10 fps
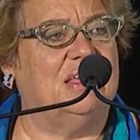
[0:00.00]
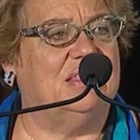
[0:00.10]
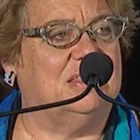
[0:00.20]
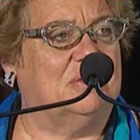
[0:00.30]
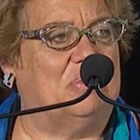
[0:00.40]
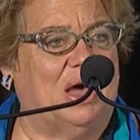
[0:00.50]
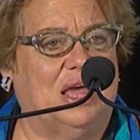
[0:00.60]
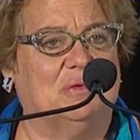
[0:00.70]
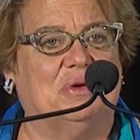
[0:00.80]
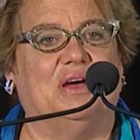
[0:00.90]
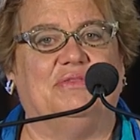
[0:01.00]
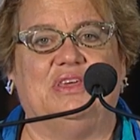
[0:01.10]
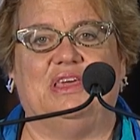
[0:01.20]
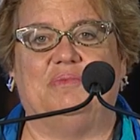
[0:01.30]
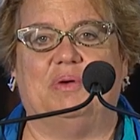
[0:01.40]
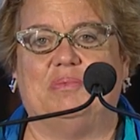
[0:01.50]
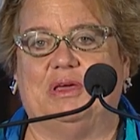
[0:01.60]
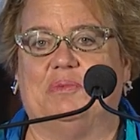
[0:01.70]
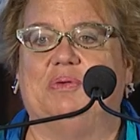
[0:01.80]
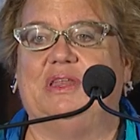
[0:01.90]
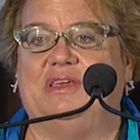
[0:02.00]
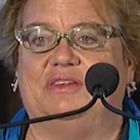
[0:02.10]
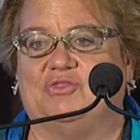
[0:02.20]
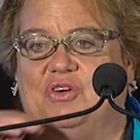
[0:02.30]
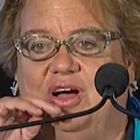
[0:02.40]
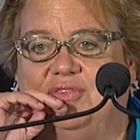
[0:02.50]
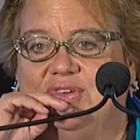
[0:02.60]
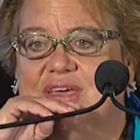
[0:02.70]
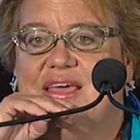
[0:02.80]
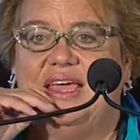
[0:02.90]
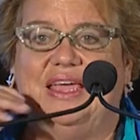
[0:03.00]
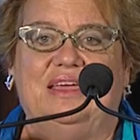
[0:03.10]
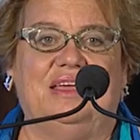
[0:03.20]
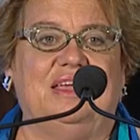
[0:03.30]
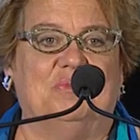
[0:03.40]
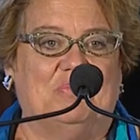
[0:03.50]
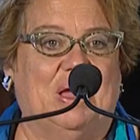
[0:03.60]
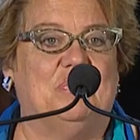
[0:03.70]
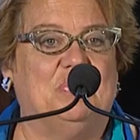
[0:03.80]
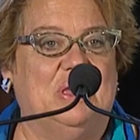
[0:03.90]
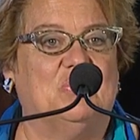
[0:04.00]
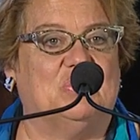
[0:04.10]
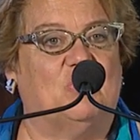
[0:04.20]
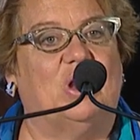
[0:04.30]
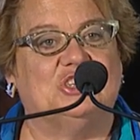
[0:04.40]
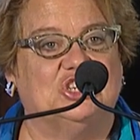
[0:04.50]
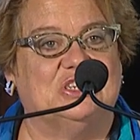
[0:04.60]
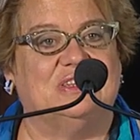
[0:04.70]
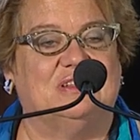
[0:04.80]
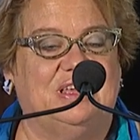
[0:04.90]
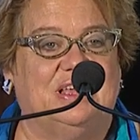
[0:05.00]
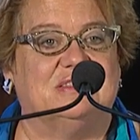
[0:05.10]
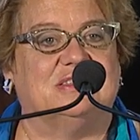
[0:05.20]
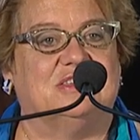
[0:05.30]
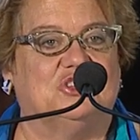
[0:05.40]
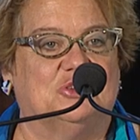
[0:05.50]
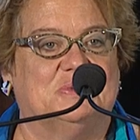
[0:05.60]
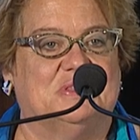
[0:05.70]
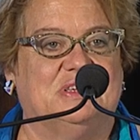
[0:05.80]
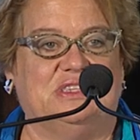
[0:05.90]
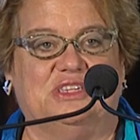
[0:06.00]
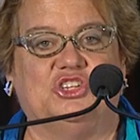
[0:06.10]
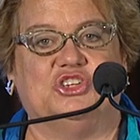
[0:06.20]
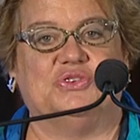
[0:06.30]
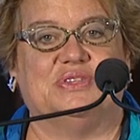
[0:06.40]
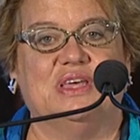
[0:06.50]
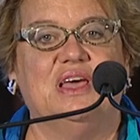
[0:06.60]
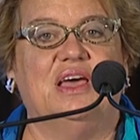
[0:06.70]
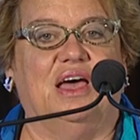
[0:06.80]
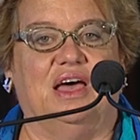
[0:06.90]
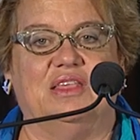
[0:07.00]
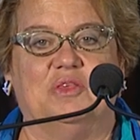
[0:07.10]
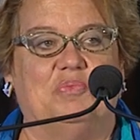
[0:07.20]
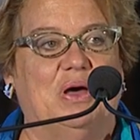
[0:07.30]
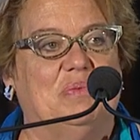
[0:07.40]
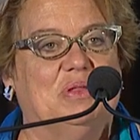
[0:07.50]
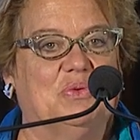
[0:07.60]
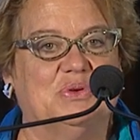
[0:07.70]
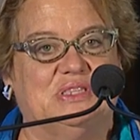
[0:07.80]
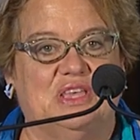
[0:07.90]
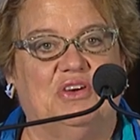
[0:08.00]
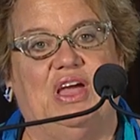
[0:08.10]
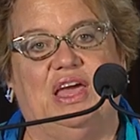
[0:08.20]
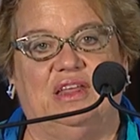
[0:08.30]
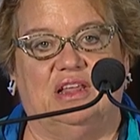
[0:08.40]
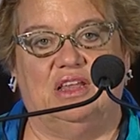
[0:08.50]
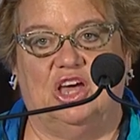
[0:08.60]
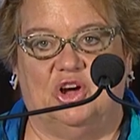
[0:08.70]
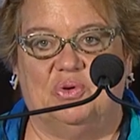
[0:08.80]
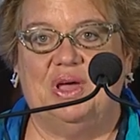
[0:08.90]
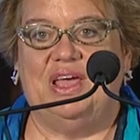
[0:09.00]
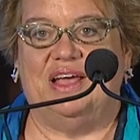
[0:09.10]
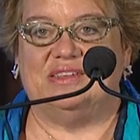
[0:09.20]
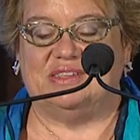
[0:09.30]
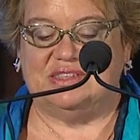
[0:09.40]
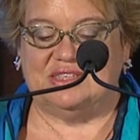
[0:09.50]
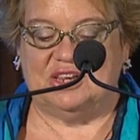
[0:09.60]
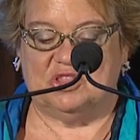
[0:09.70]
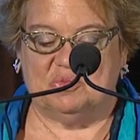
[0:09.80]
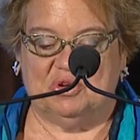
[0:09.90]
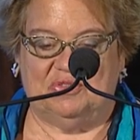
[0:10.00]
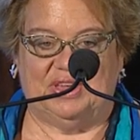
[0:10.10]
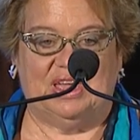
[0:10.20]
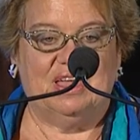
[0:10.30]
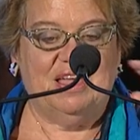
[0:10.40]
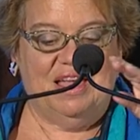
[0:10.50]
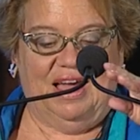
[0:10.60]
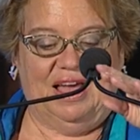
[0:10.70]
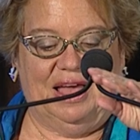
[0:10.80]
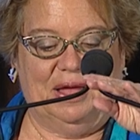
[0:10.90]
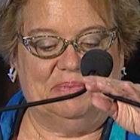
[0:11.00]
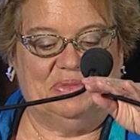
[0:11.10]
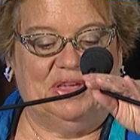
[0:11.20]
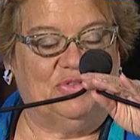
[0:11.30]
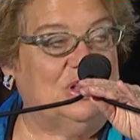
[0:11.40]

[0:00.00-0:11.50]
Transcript: the bottom of the public opinion trough. By being with Washington elites in terms of these issues, the public was there at hello, as they said in the movie. If we